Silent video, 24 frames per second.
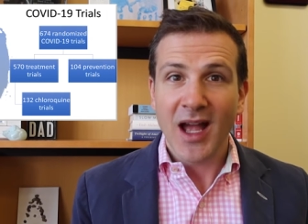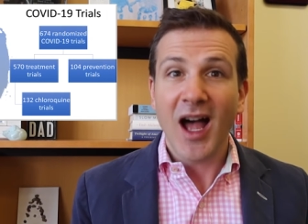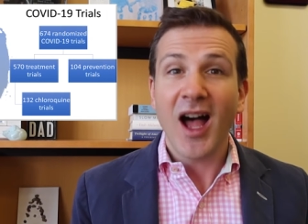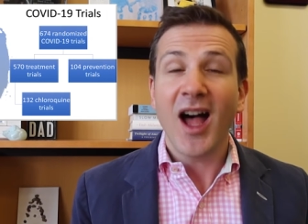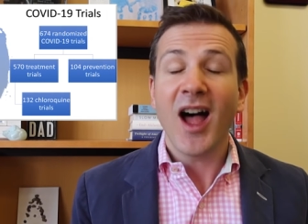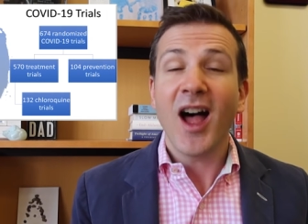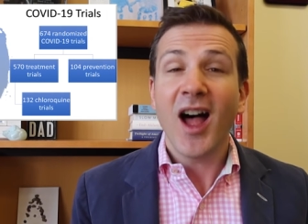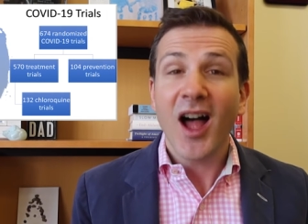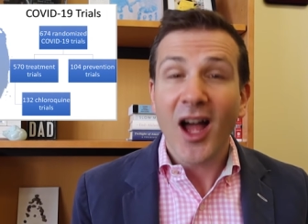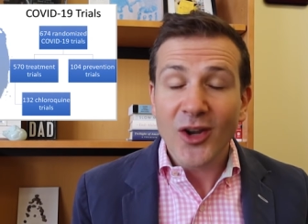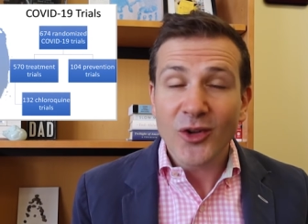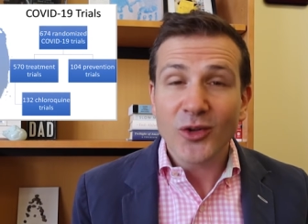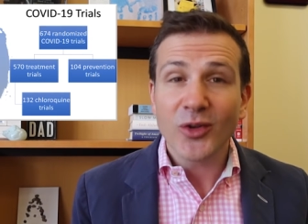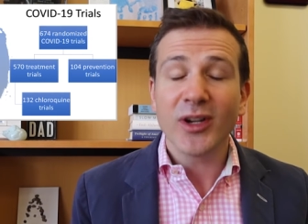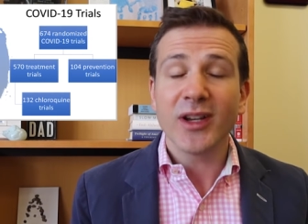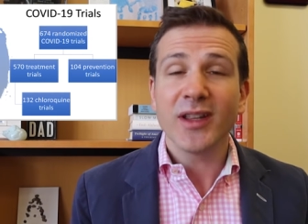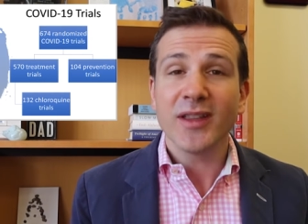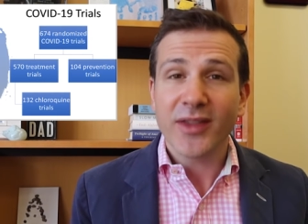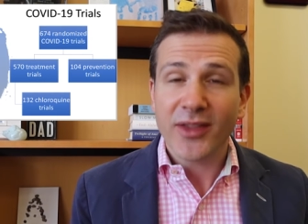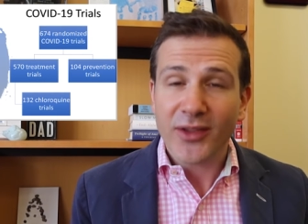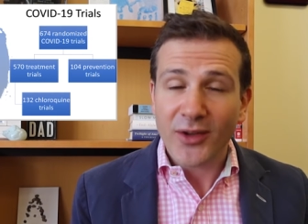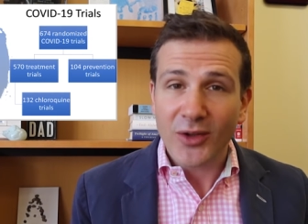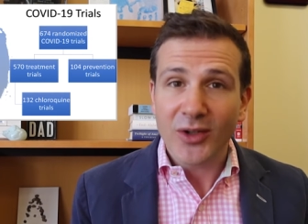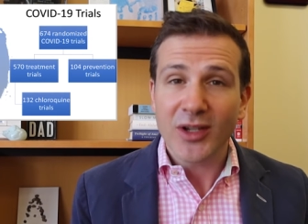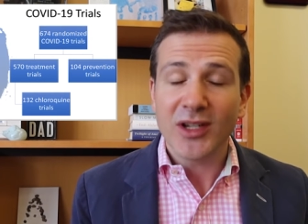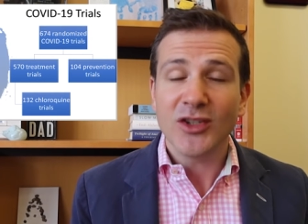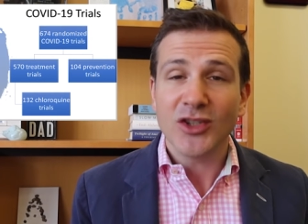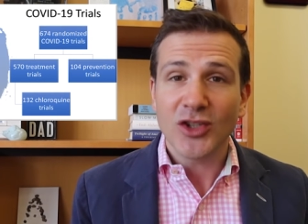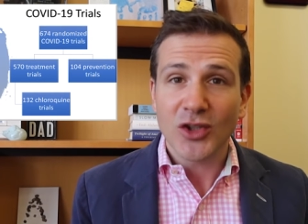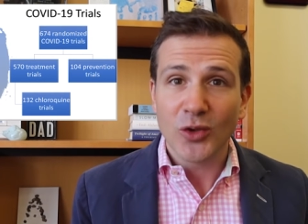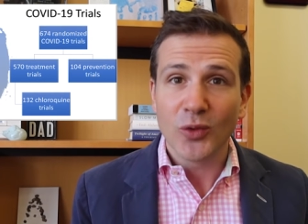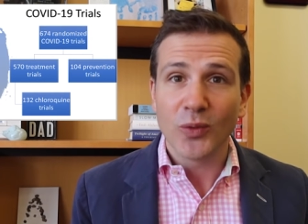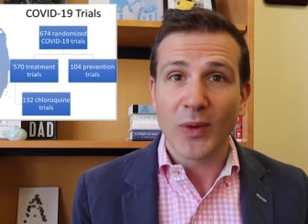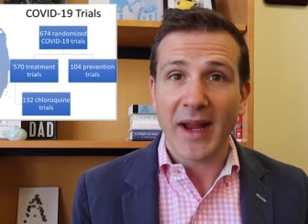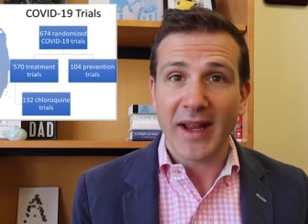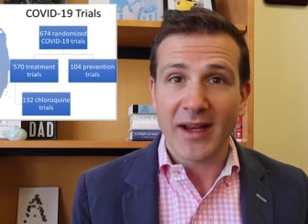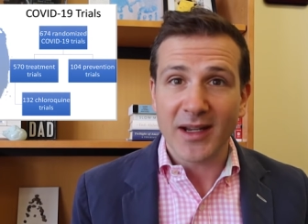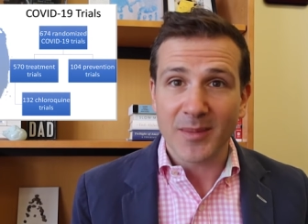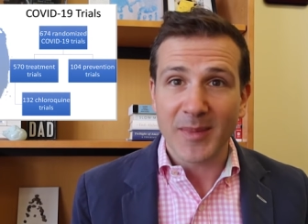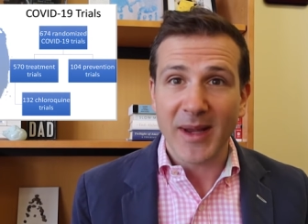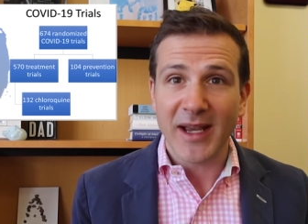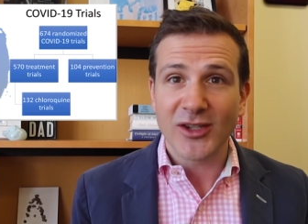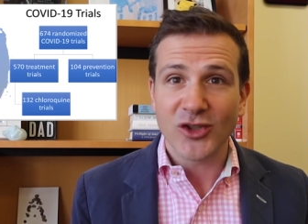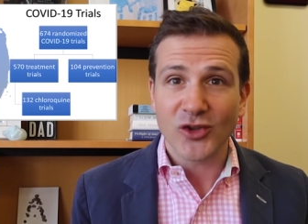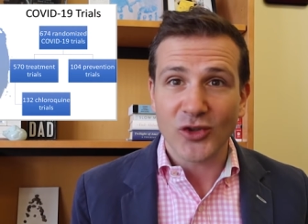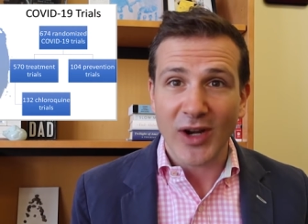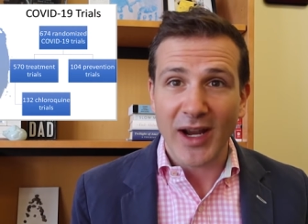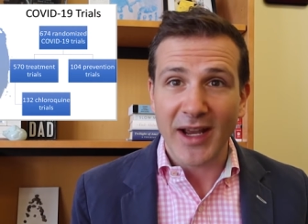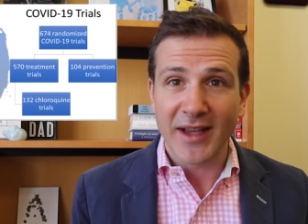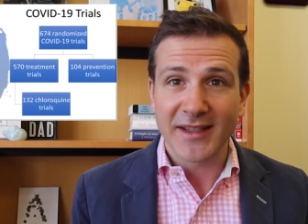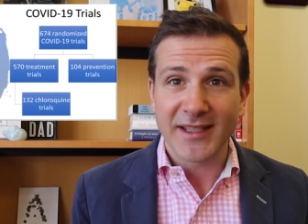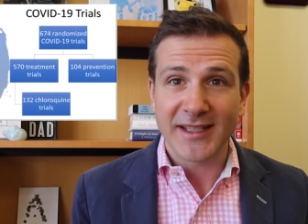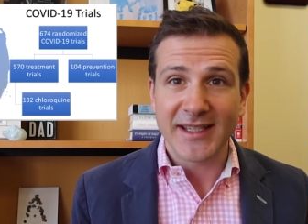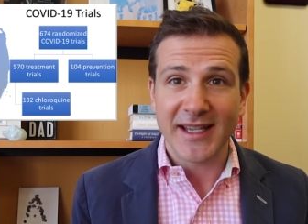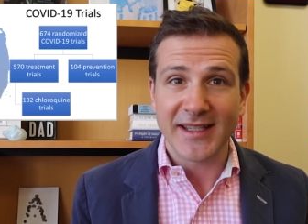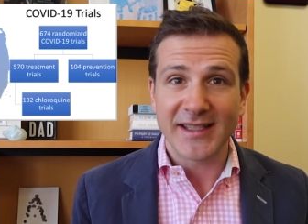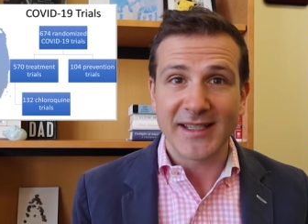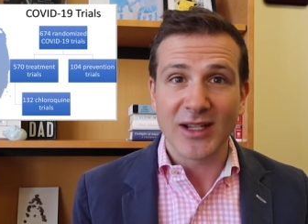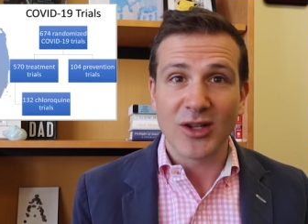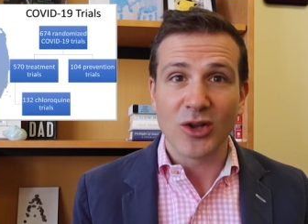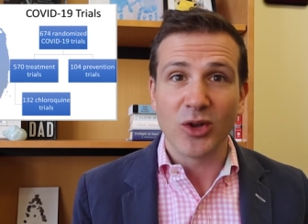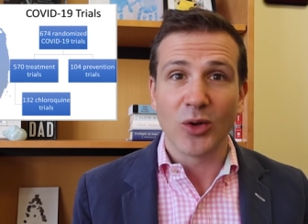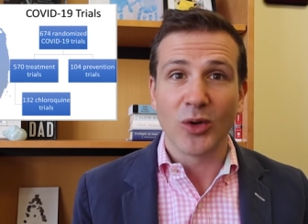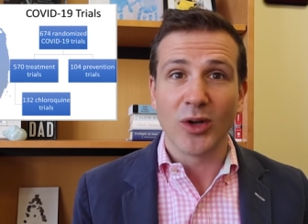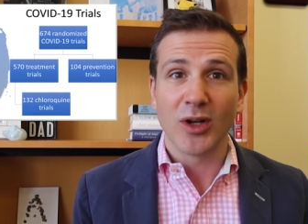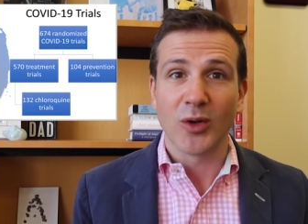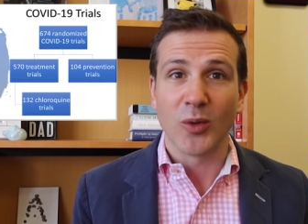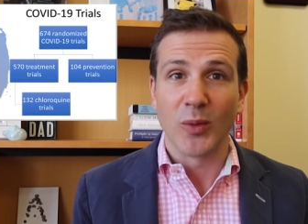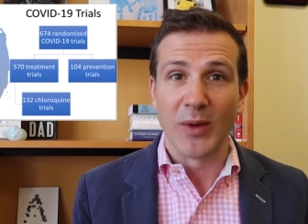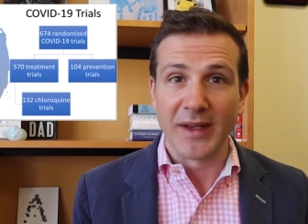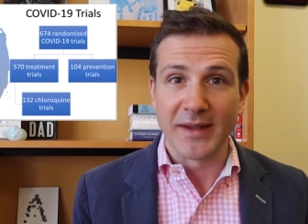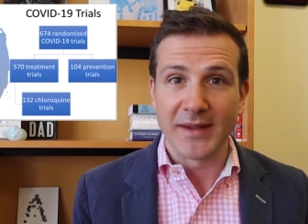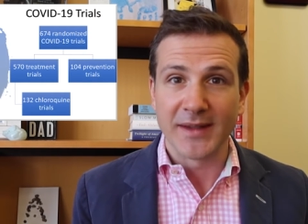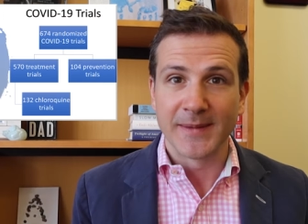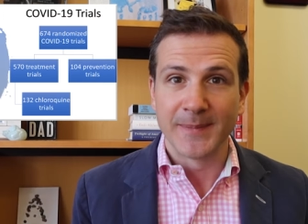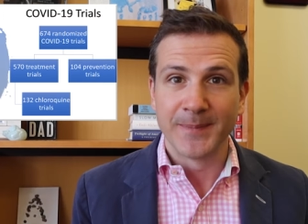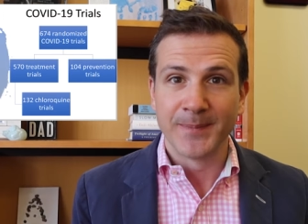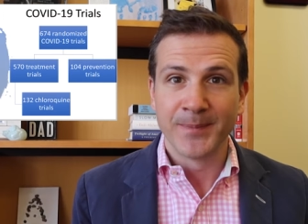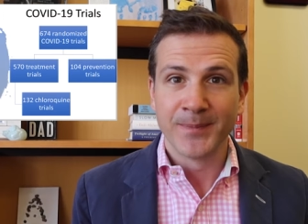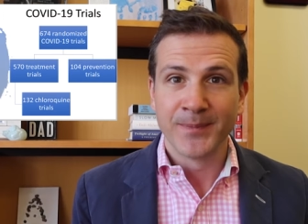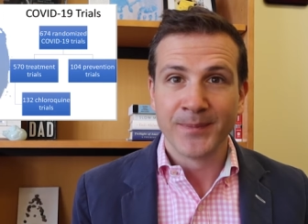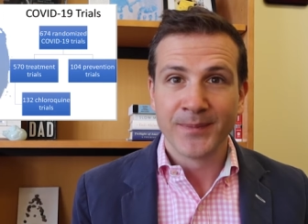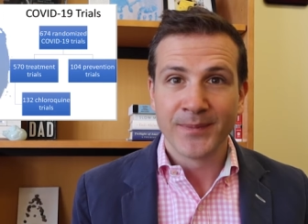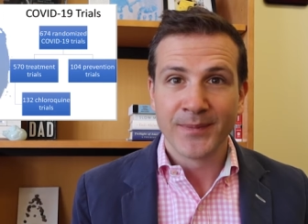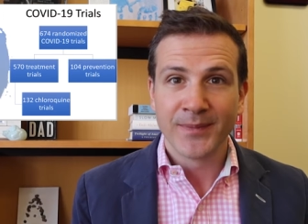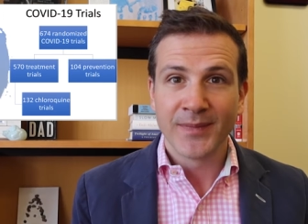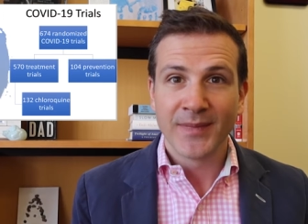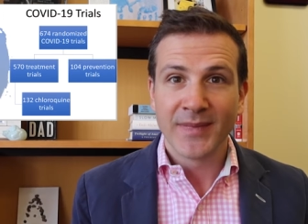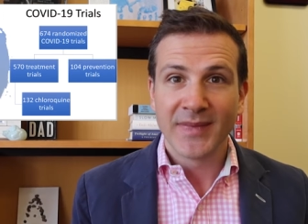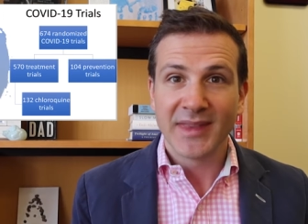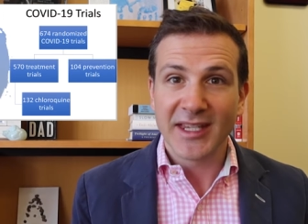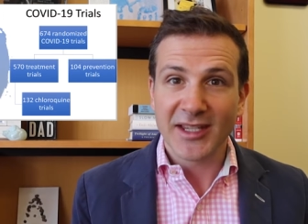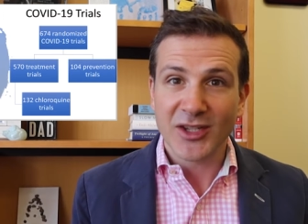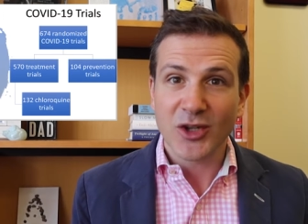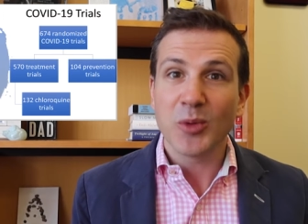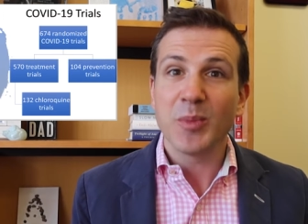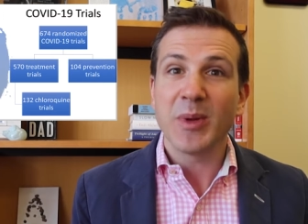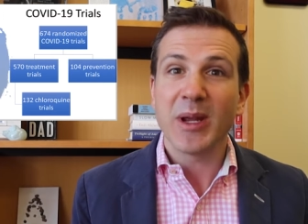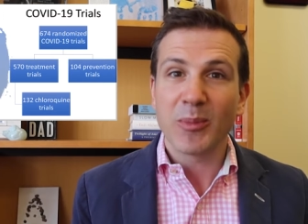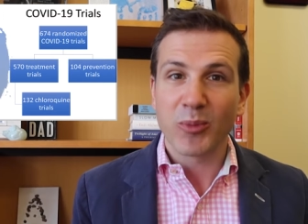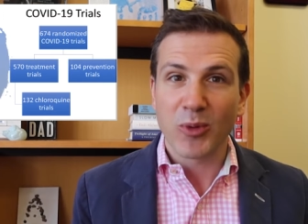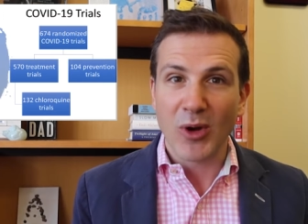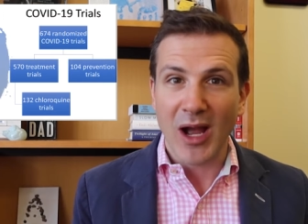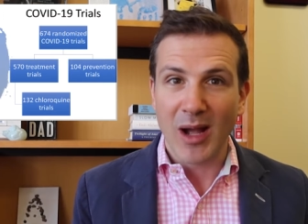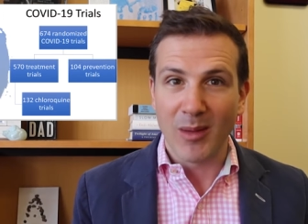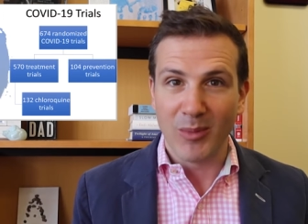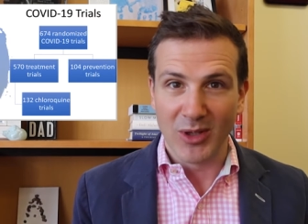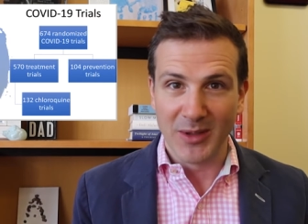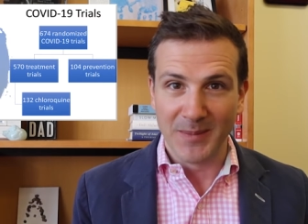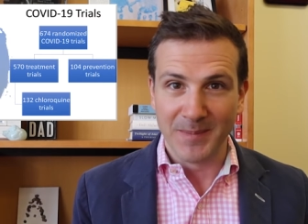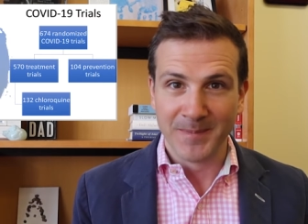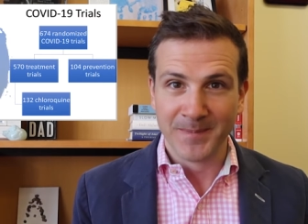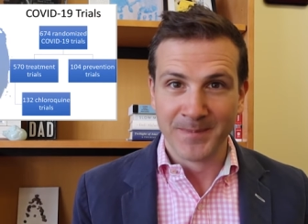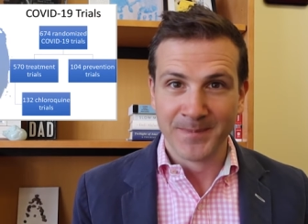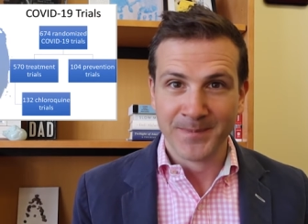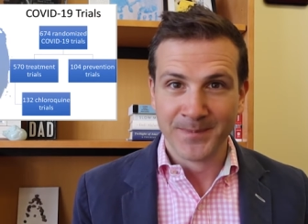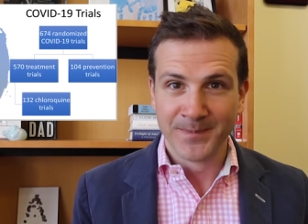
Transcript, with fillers: one hundred thirty-two randomized trials testing chloroquines. This could be a problem.